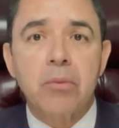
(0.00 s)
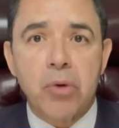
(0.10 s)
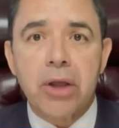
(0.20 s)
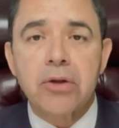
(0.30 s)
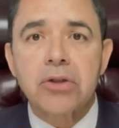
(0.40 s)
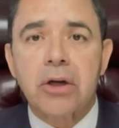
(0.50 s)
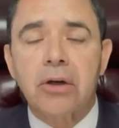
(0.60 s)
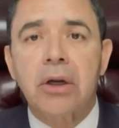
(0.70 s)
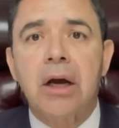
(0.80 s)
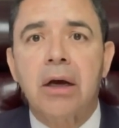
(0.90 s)
brothers that
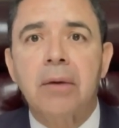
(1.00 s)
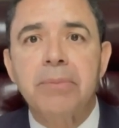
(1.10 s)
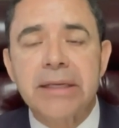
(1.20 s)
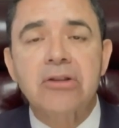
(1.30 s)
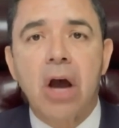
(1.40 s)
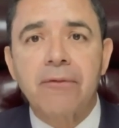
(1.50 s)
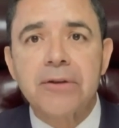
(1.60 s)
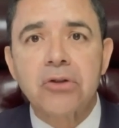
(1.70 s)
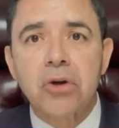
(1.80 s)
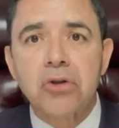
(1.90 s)
are uh, peace
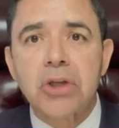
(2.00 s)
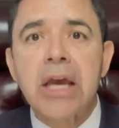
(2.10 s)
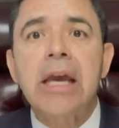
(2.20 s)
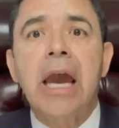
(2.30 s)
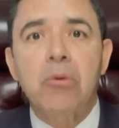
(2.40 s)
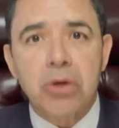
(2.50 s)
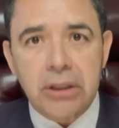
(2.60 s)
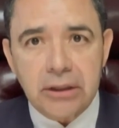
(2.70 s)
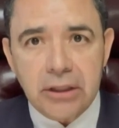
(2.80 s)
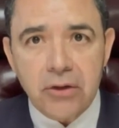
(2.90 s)
officers, and we'll
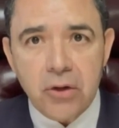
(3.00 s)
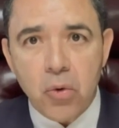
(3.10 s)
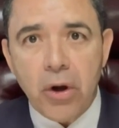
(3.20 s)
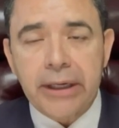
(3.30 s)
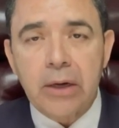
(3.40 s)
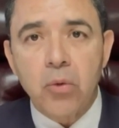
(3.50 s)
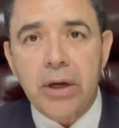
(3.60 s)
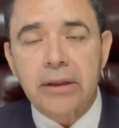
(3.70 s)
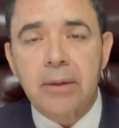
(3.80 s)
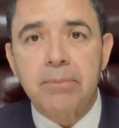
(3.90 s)
continue working
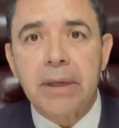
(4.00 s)
with them.